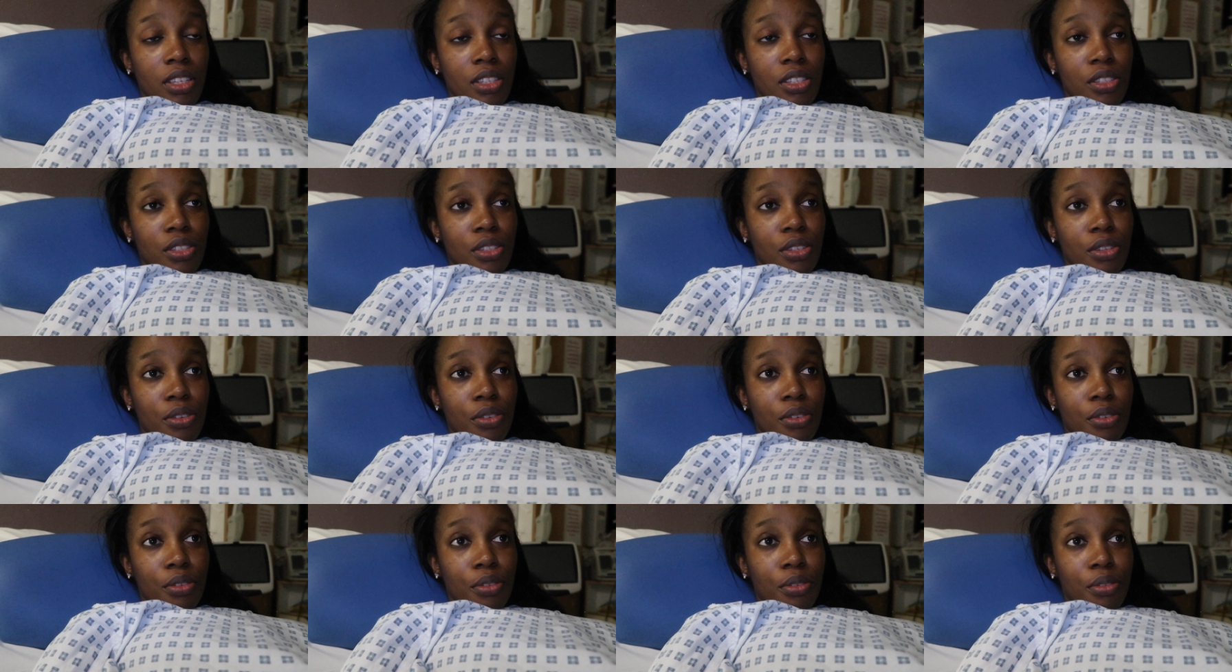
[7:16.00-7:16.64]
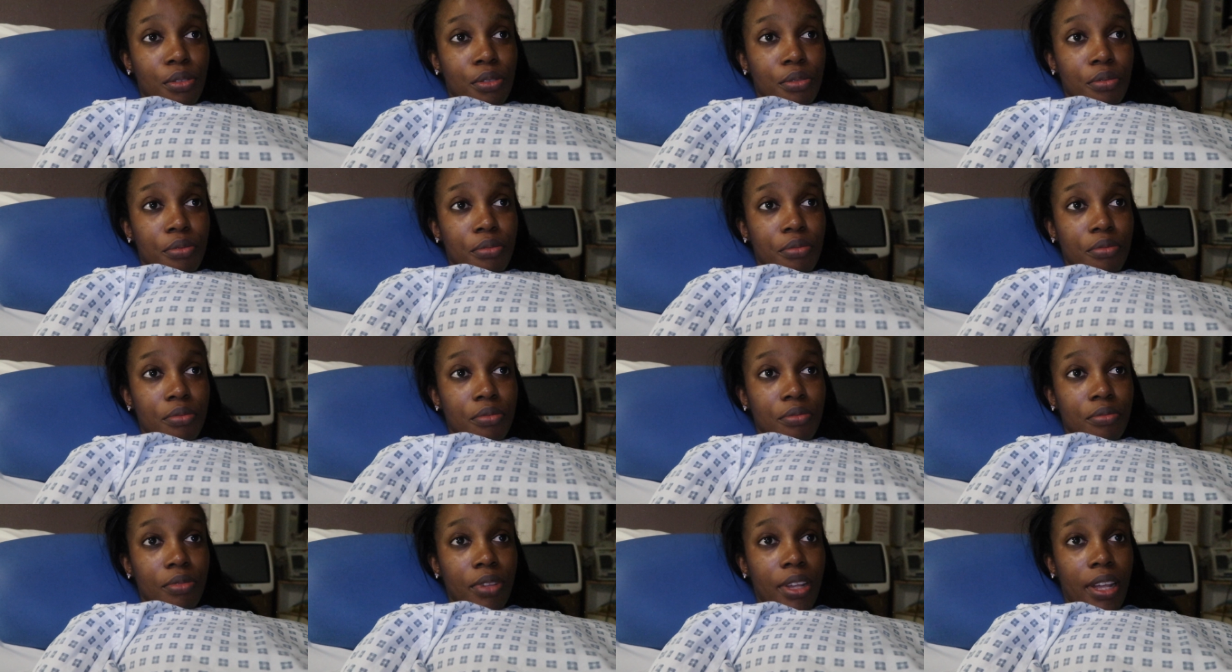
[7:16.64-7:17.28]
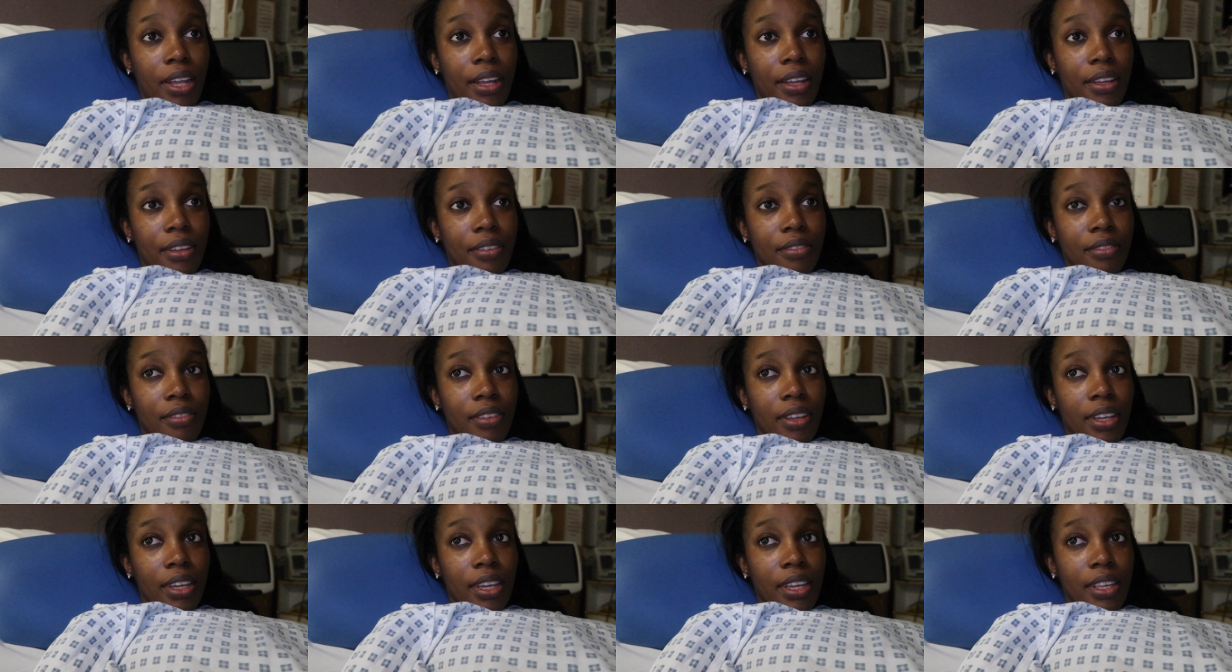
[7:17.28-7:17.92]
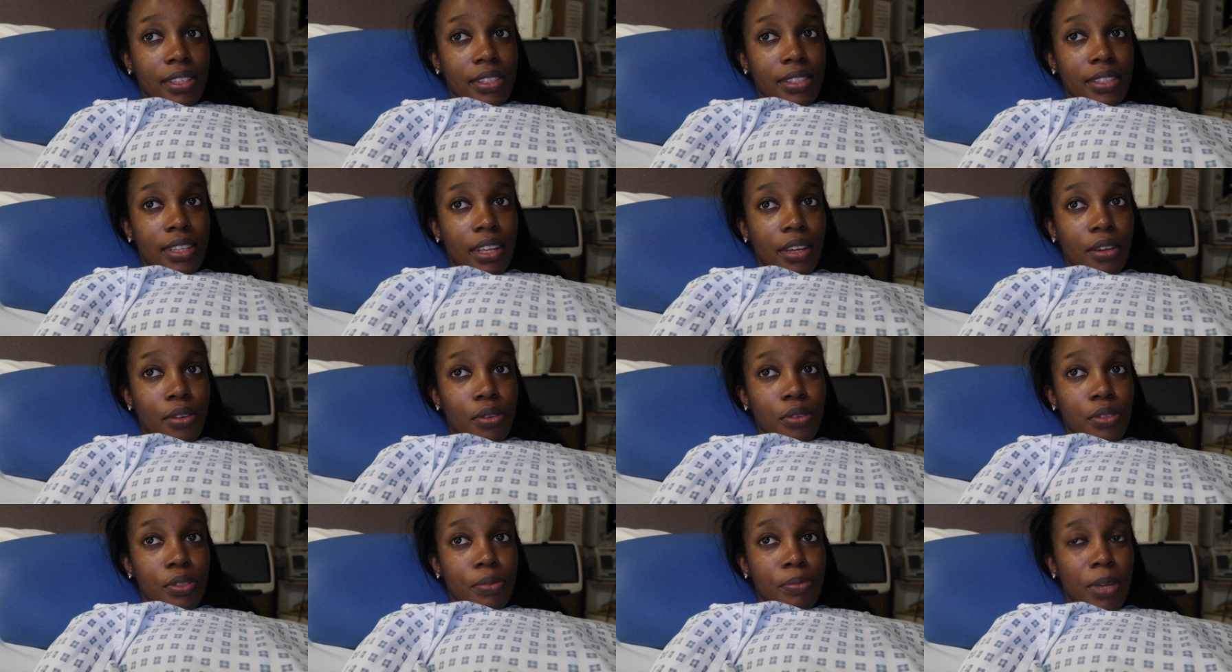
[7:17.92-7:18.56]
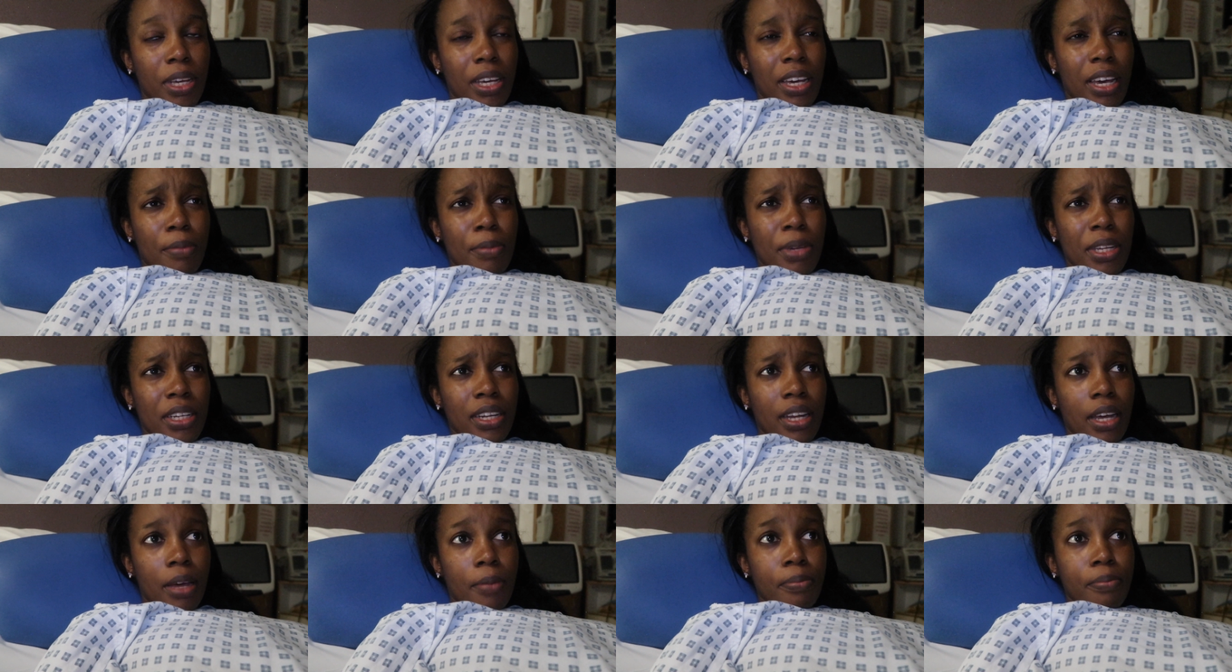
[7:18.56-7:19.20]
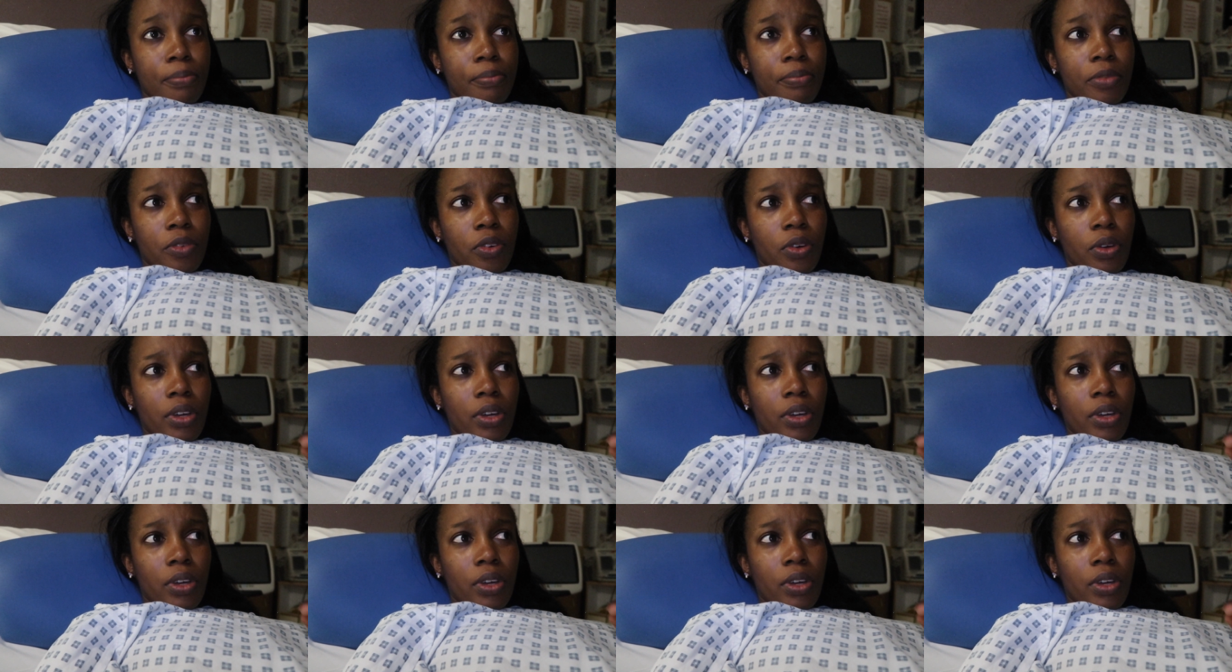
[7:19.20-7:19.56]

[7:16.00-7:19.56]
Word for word: so yeah i guess that goes my i mean i'm